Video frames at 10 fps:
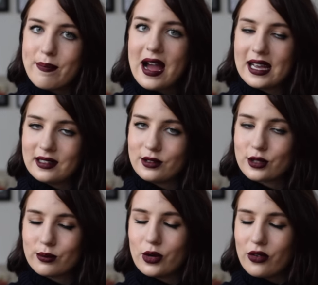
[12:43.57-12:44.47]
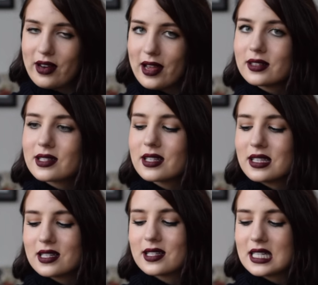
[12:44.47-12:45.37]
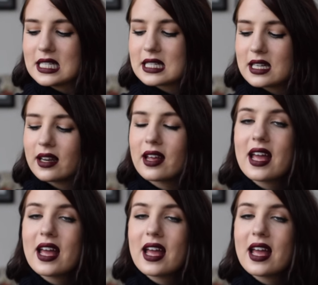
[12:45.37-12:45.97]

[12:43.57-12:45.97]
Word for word: buying some more knits this season.